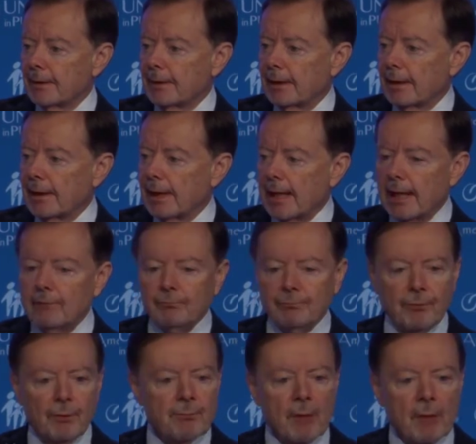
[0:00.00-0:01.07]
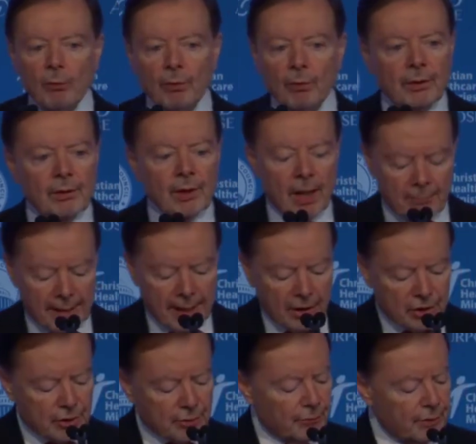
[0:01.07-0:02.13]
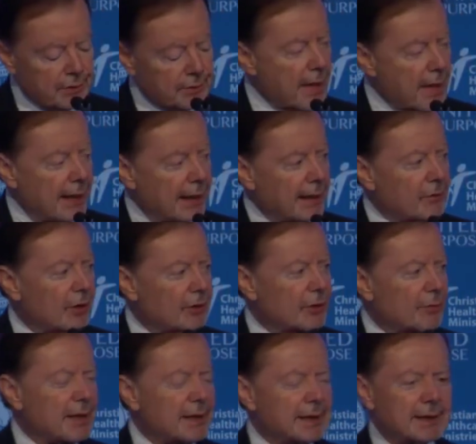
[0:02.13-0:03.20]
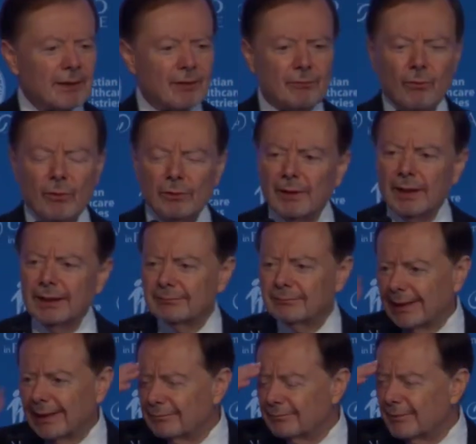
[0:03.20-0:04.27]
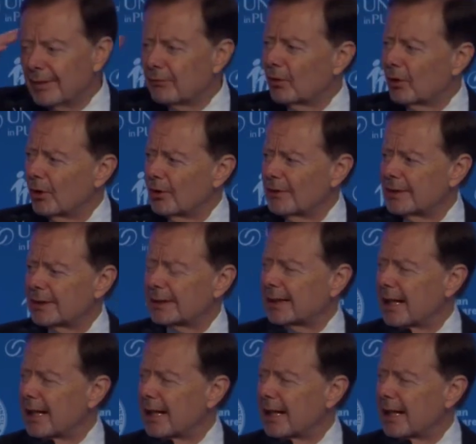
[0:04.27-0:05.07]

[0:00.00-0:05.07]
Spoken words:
I remember when the nomination was made, I thought to myself, well, I've never heard of this guy.